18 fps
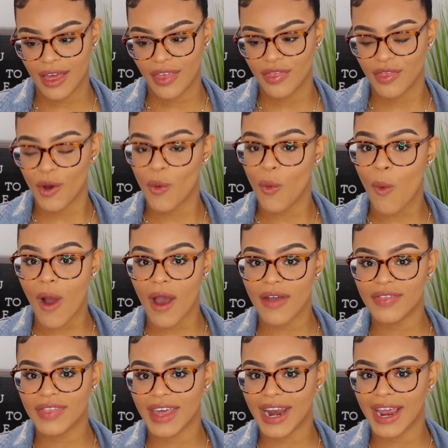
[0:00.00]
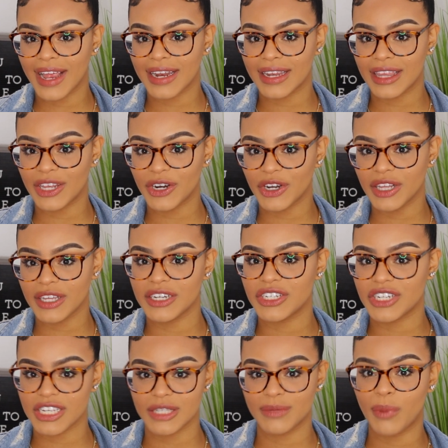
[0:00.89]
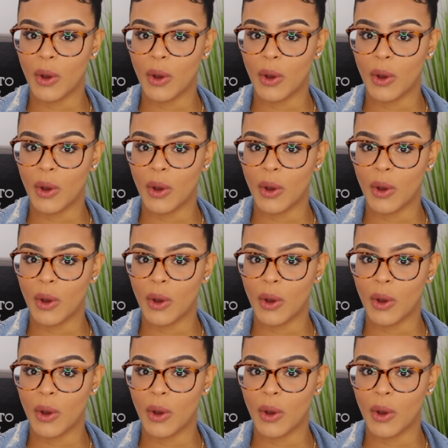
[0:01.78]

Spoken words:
the one that I literally just